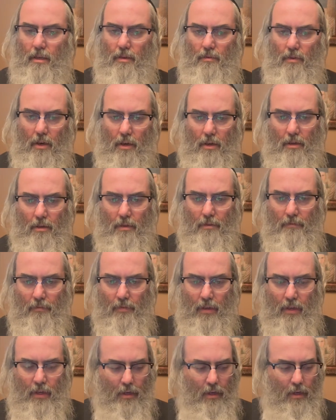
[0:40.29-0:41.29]
Rachel,
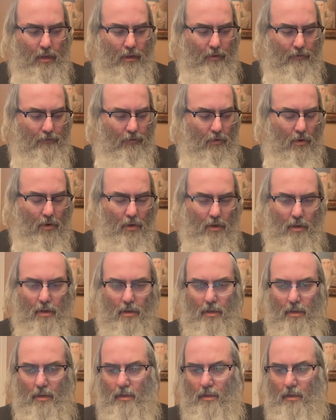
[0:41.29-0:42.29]

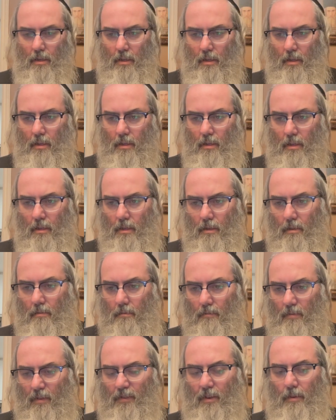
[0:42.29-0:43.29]
for
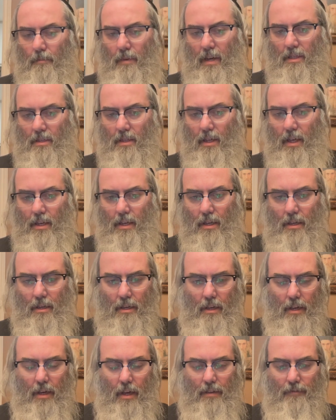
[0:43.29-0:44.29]
Rivka bas Leah,
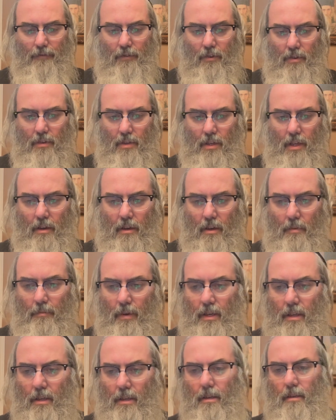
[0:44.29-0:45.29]
and for Tinuk
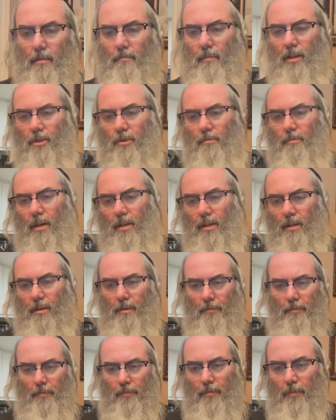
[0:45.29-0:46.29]
ben Masha Malka.
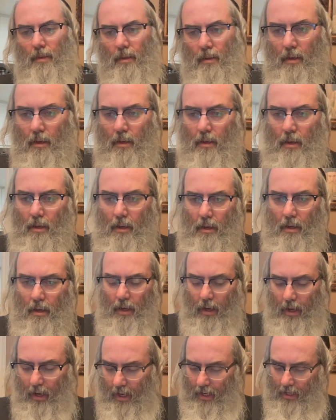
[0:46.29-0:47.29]

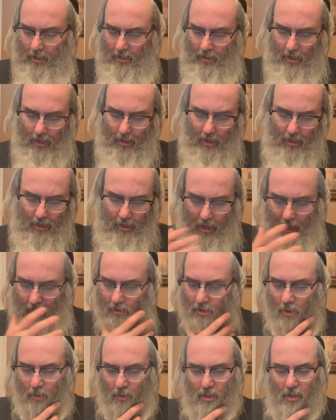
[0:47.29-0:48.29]
And
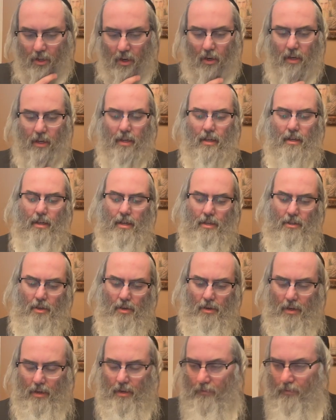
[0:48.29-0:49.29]
so we're starting a
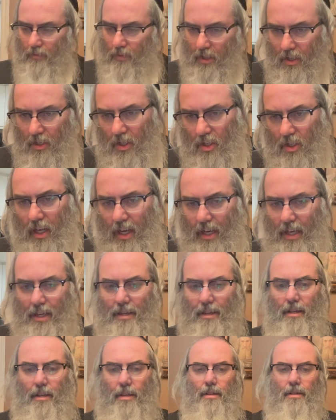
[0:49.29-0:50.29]
Torah. It's the
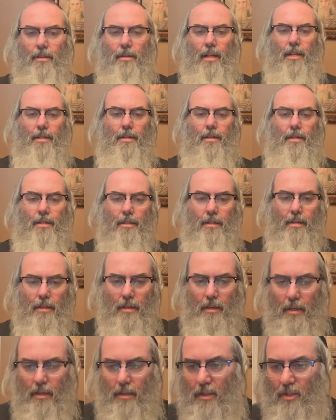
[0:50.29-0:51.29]
second lesson
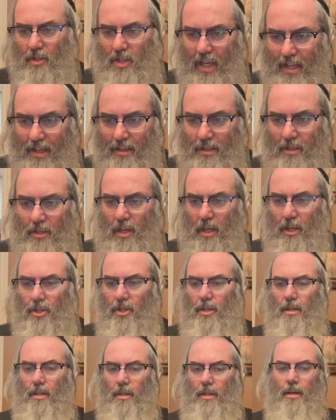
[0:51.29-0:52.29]
in the second
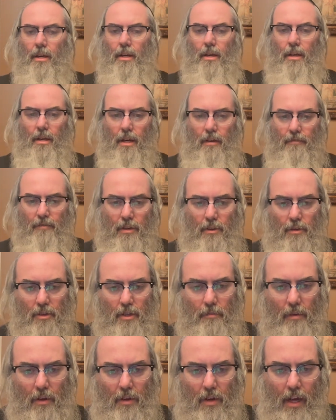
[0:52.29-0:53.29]
section of
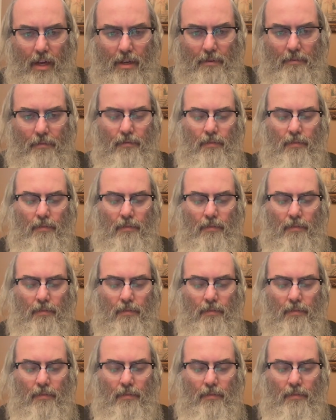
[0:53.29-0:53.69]
Likutei Moharan,